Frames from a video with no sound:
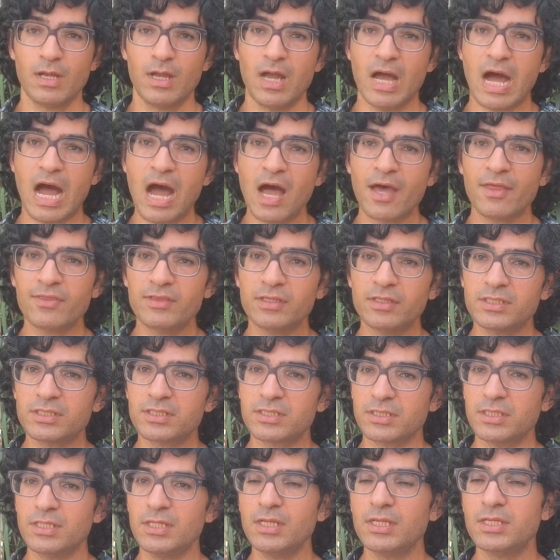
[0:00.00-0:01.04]

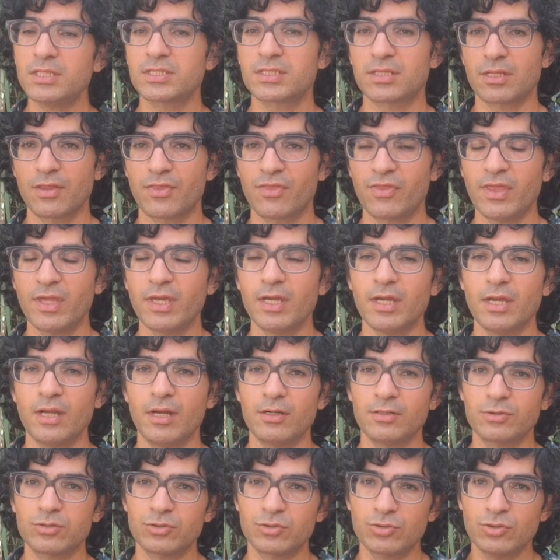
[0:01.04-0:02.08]
Hades is
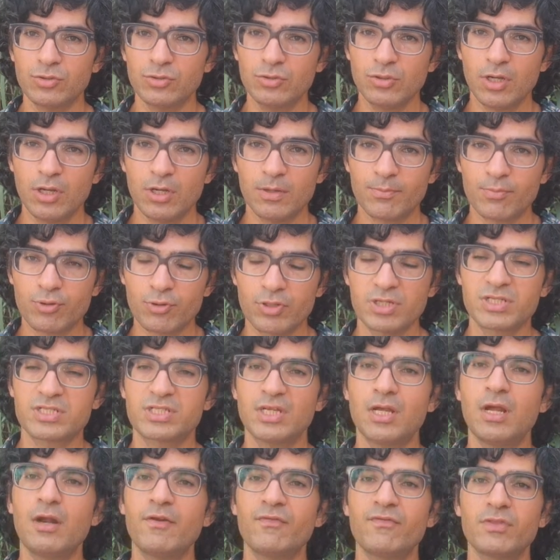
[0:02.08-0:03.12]
there to
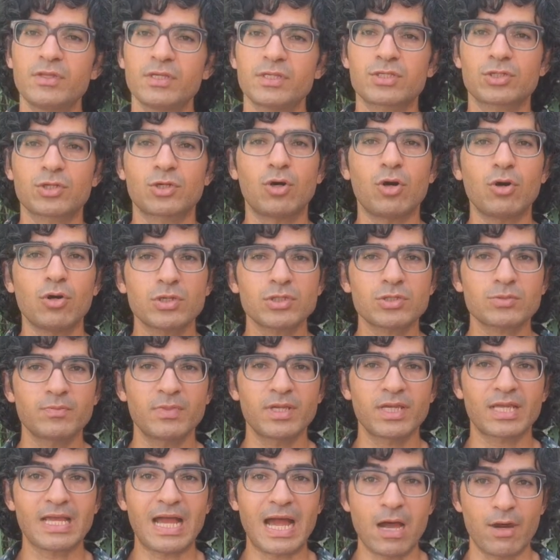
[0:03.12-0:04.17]
preserve this
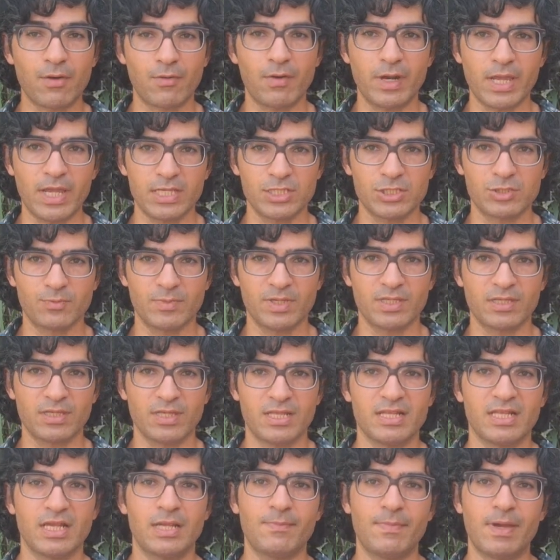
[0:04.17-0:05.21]
cosmic arrangement
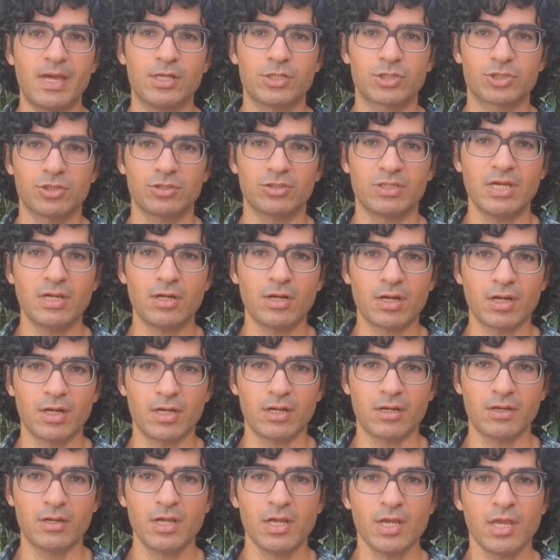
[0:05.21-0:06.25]
that I mentioned
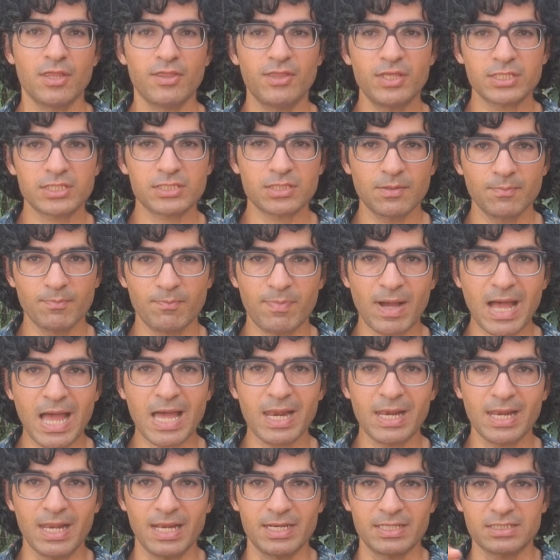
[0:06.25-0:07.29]
earlier, this
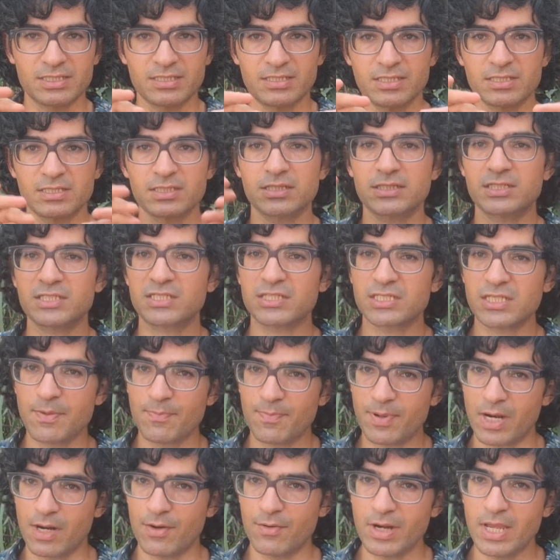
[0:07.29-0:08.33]
balance, this
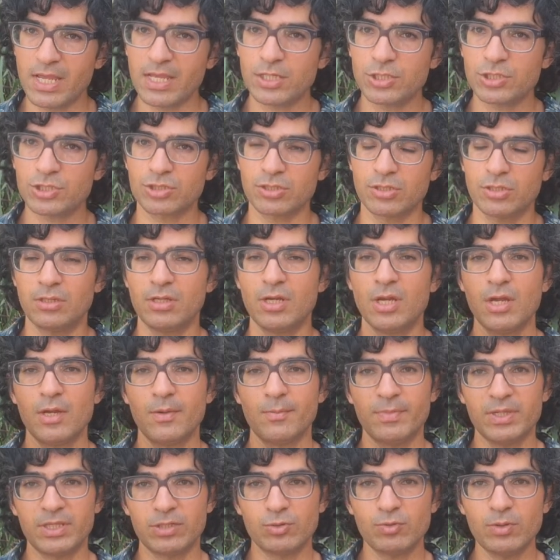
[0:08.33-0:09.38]
separation
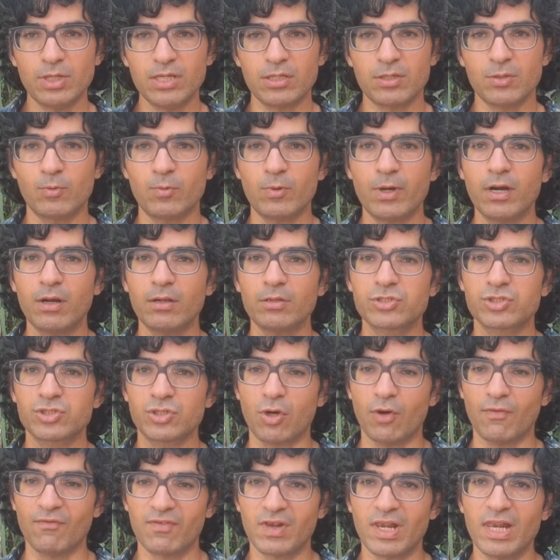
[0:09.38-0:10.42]
between the worlds
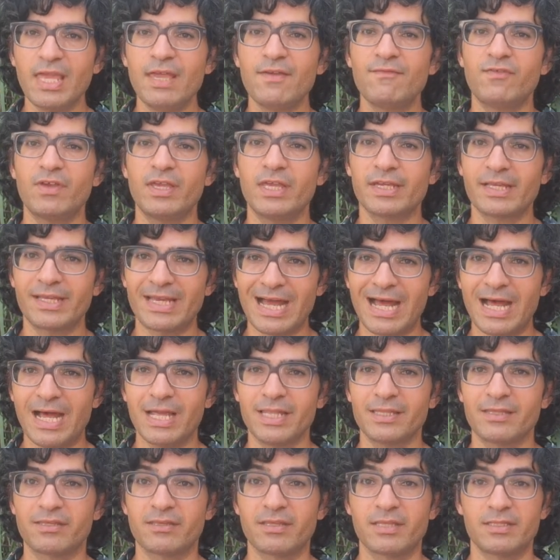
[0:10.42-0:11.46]
of living
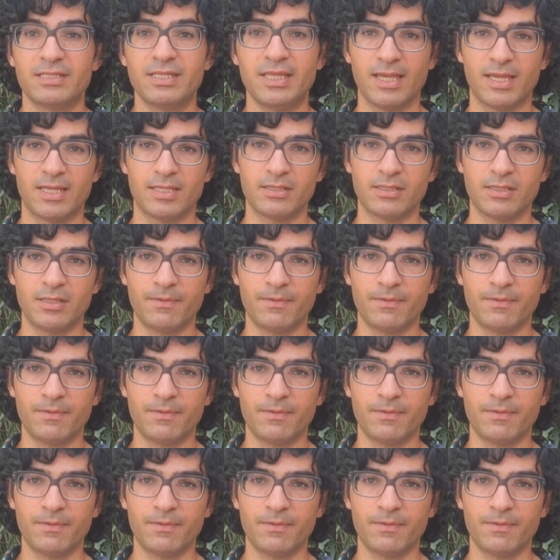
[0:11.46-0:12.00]
and the dead.